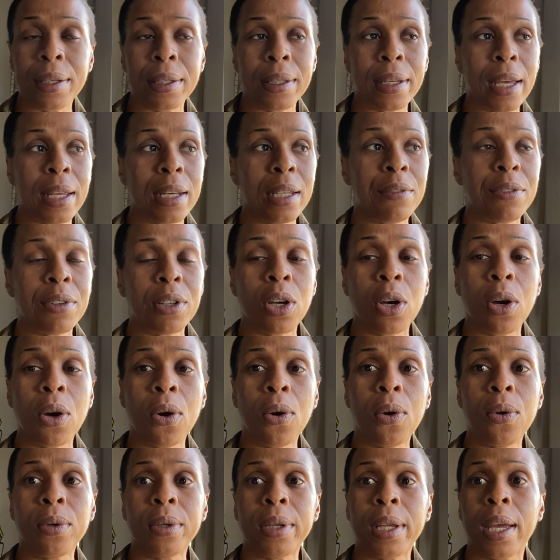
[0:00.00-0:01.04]
not even a
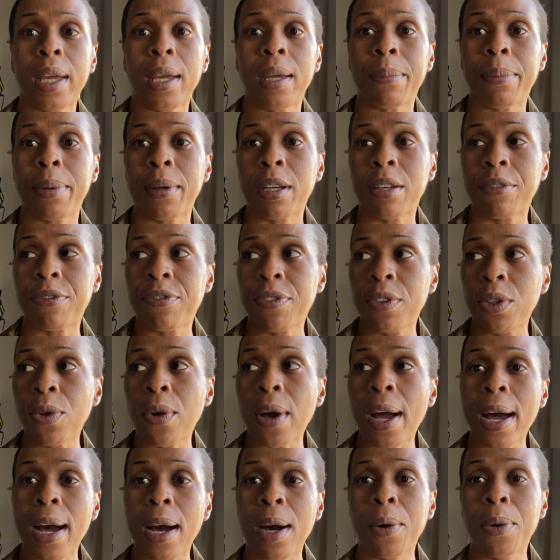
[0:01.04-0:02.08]
whole day, but a few
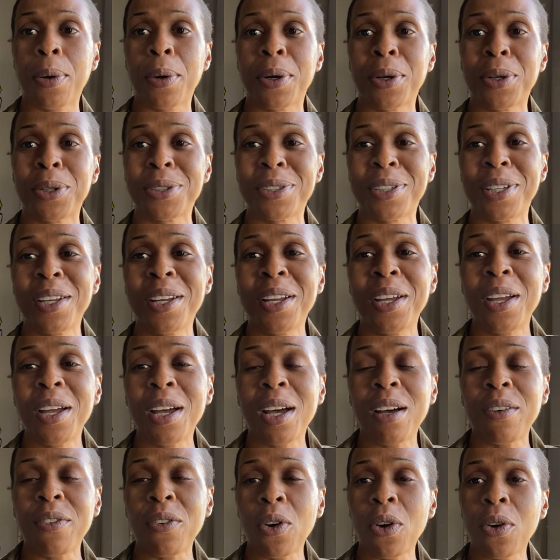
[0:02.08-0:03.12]
hours
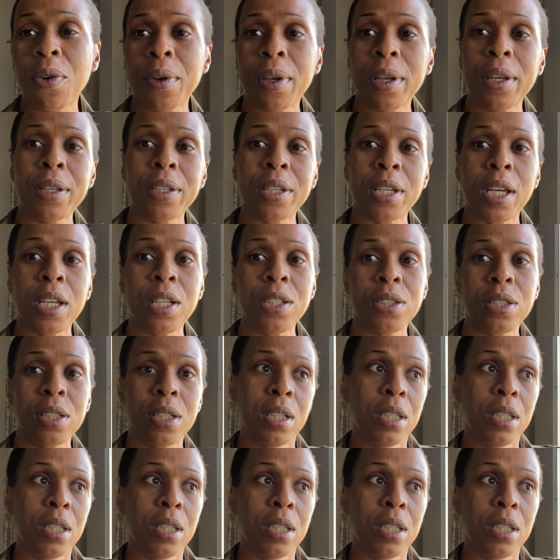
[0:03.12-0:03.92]
of orientation.